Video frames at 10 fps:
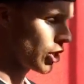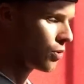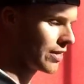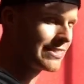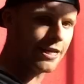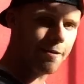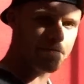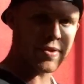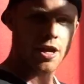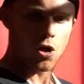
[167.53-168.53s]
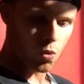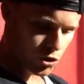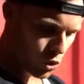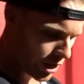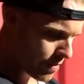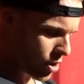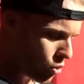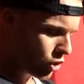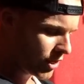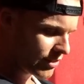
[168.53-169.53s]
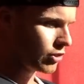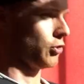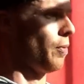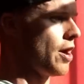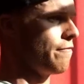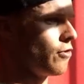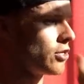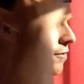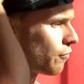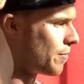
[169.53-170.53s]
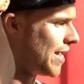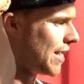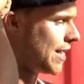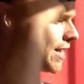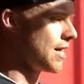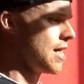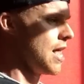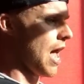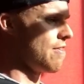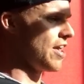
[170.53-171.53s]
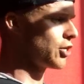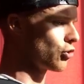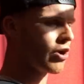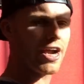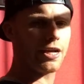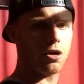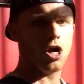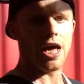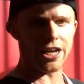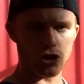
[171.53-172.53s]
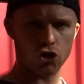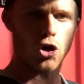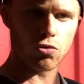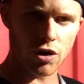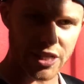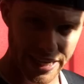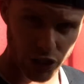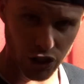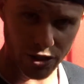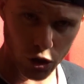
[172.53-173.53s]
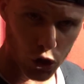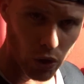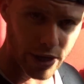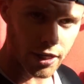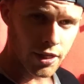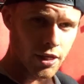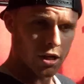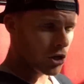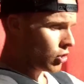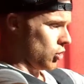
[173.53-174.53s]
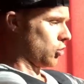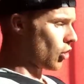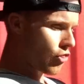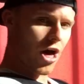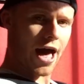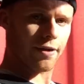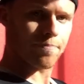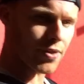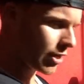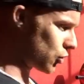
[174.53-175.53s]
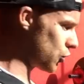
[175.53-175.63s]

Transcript: to show you on a dip. We're talking about organizing the spine first from here to here, and then creating external rotation in the joint. So that, and